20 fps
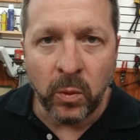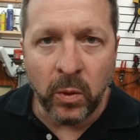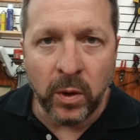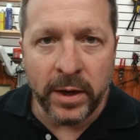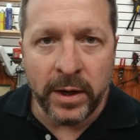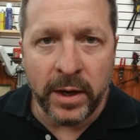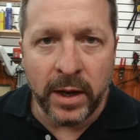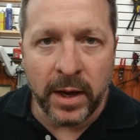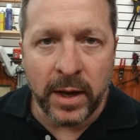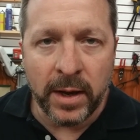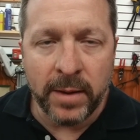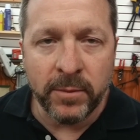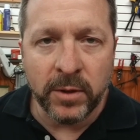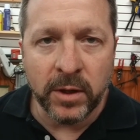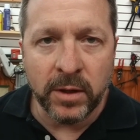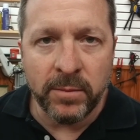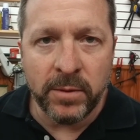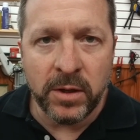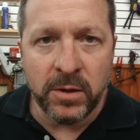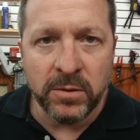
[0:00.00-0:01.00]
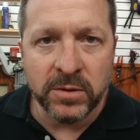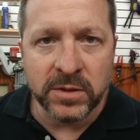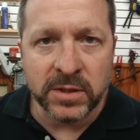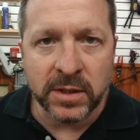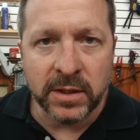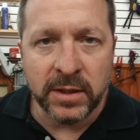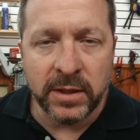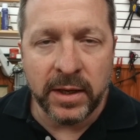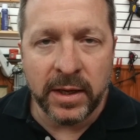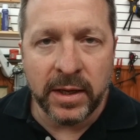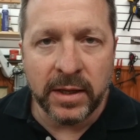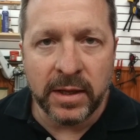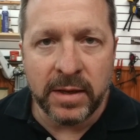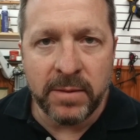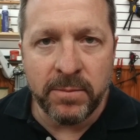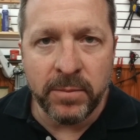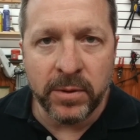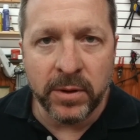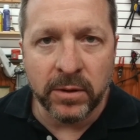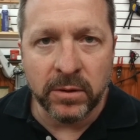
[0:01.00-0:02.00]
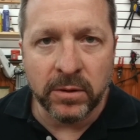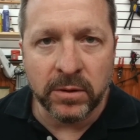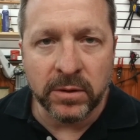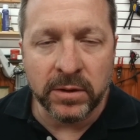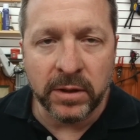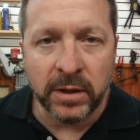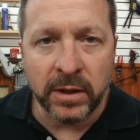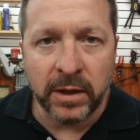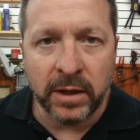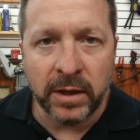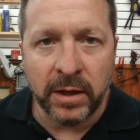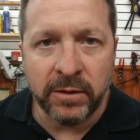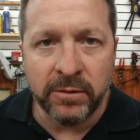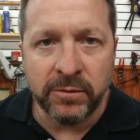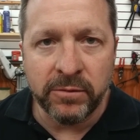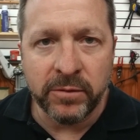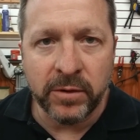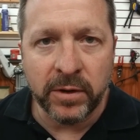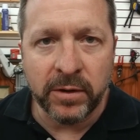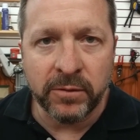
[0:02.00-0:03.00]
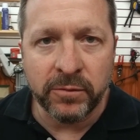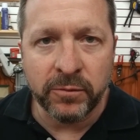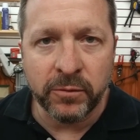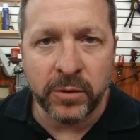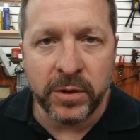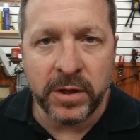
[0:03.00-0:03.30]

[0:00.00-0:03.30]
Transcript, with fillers: One, I'm going to be using a daily build of uh,